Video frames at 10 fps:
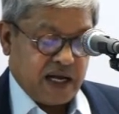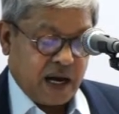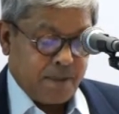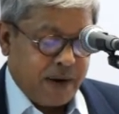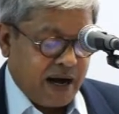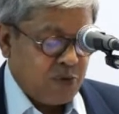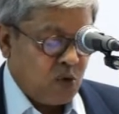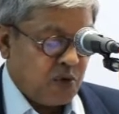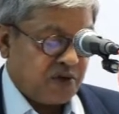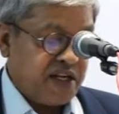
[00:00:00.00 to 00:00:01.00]
a
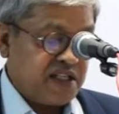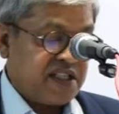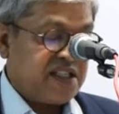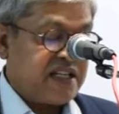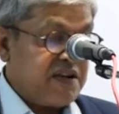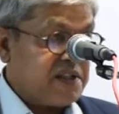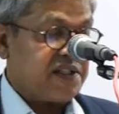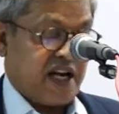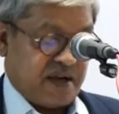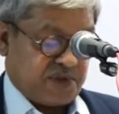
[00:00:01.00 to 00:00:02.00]
Babu would think several
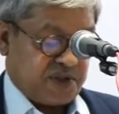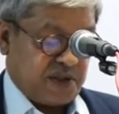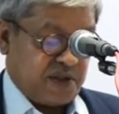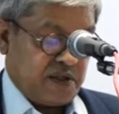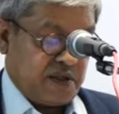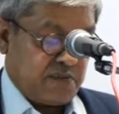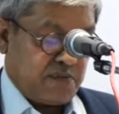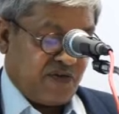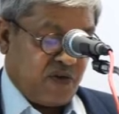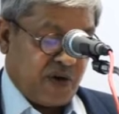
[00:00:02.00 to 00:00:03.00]
times
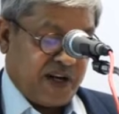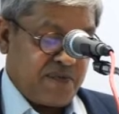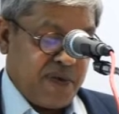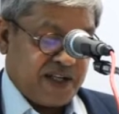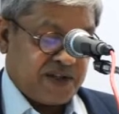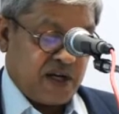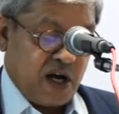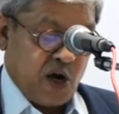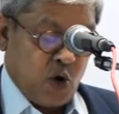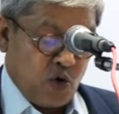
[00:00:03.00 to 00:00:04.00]
before he makes
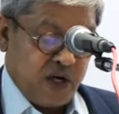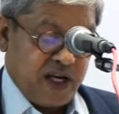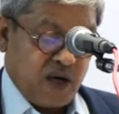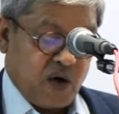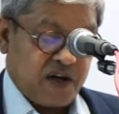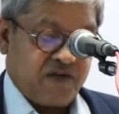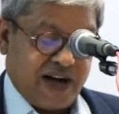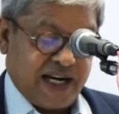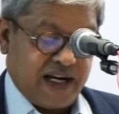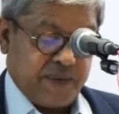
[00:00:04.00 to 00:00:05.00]
a noting on a
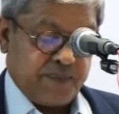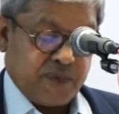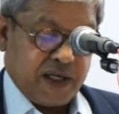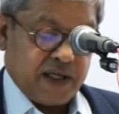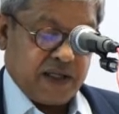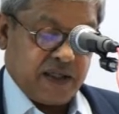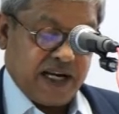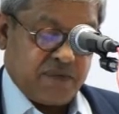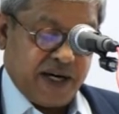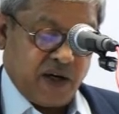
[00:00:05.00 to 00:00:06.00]
file
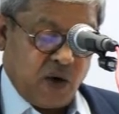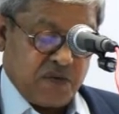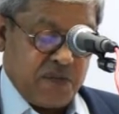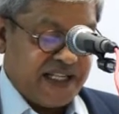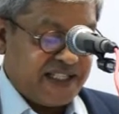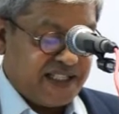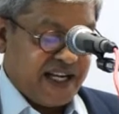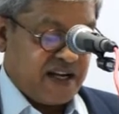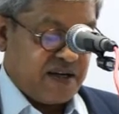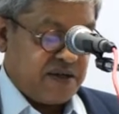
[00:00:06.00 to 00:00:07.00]
that might not be in
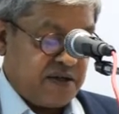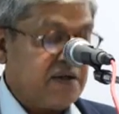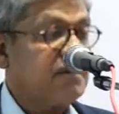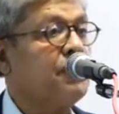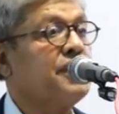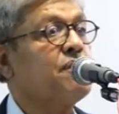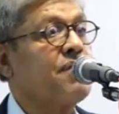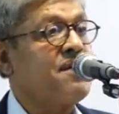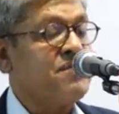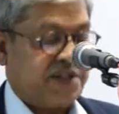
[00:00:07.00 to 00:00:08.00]
sync with the
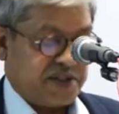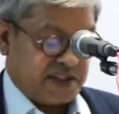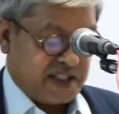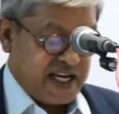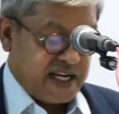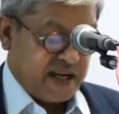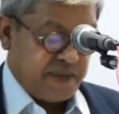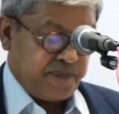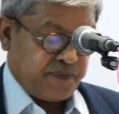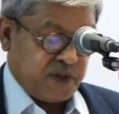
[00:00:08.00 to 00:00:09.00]
Prime Minister's thinking.
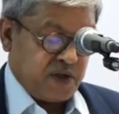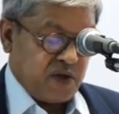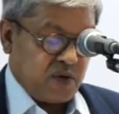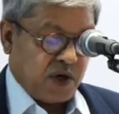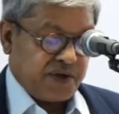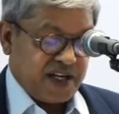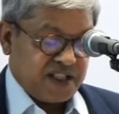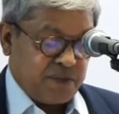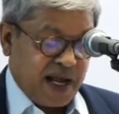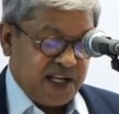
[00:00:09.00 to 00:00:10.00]
What
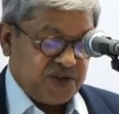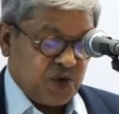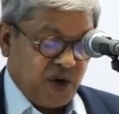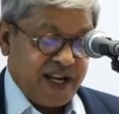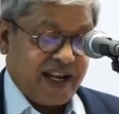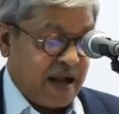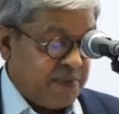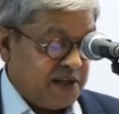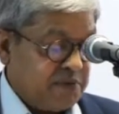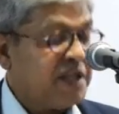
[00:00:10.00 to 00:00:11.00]
transpires during
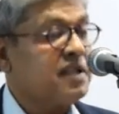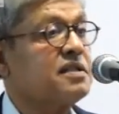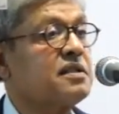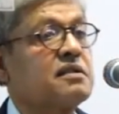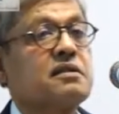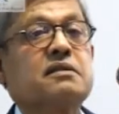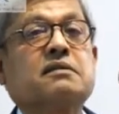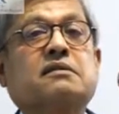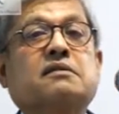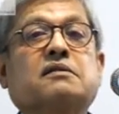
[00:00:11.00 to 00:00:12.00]
cabinet meetings
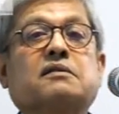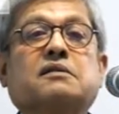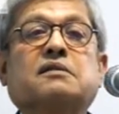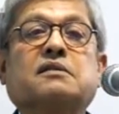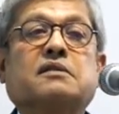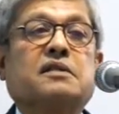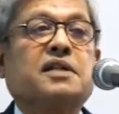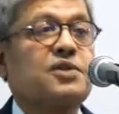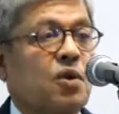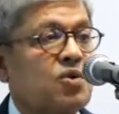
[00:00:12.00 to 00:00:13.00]

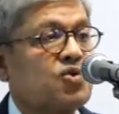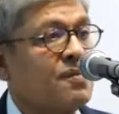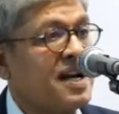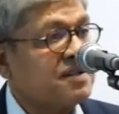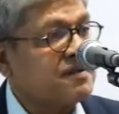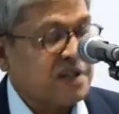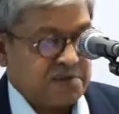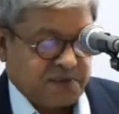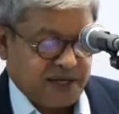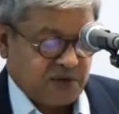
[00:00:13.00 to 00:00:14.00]
is also a matter of some
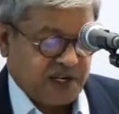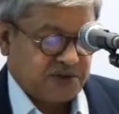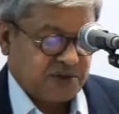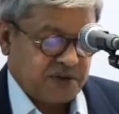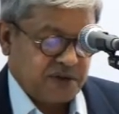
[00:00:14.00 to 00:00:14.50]
speculation.